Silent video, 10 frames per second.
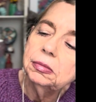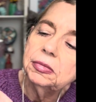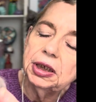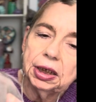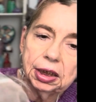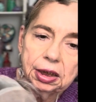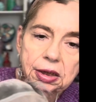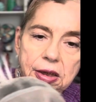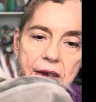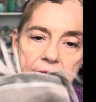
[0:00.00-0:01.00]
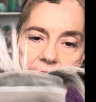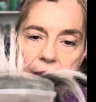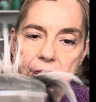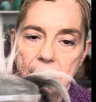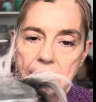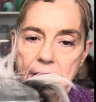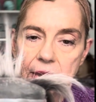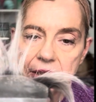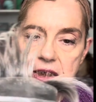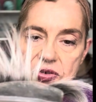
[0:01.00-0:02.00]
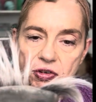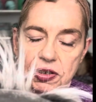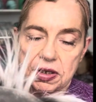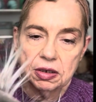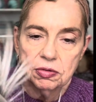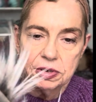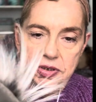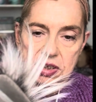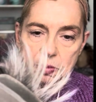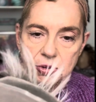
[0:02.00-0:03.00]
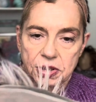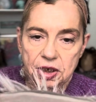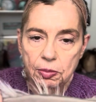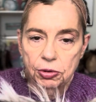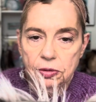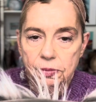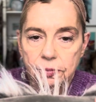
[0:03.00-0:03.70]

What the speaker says: And the lace front that runs temple to temple.